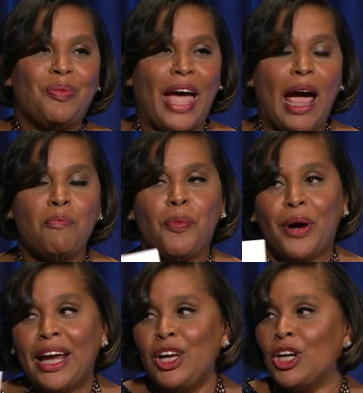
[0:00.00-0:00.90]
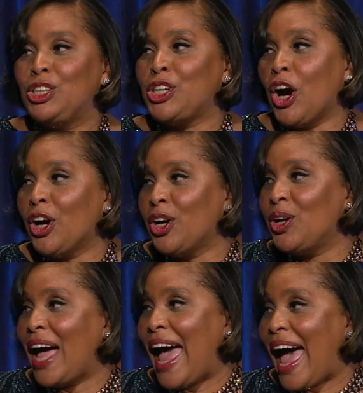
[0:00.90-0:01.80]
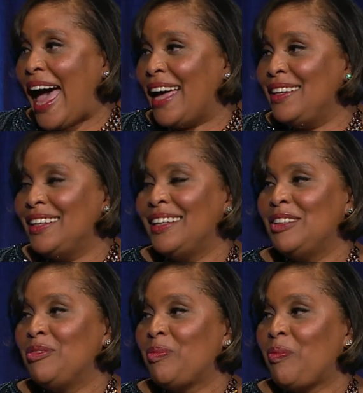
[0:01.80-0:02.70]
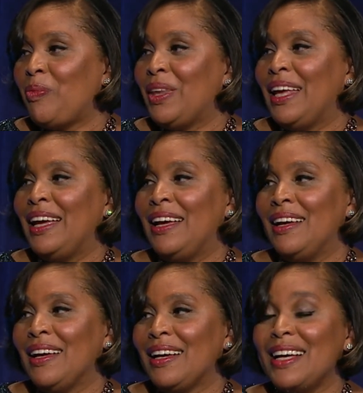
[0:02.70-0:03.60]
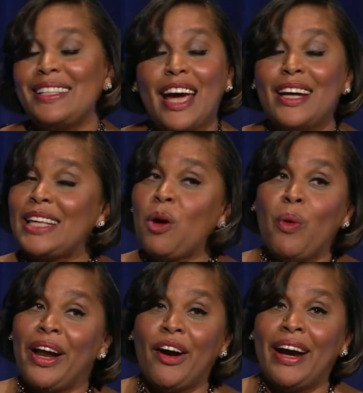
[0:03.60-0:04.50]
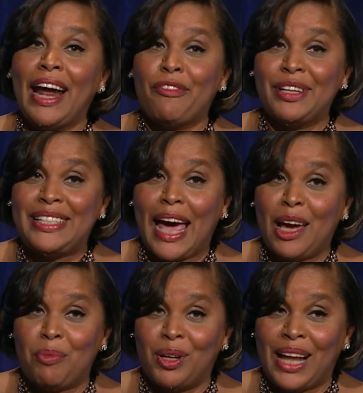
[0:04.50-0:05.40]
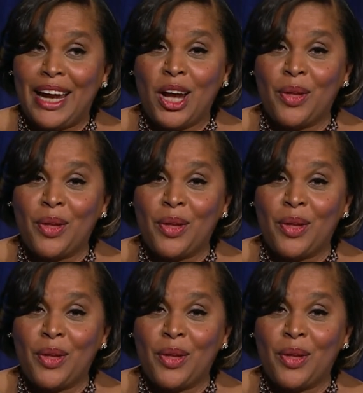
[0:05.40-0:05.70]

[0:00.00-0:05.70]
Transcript: and bring your journal ad, because there's a winner at every table. I know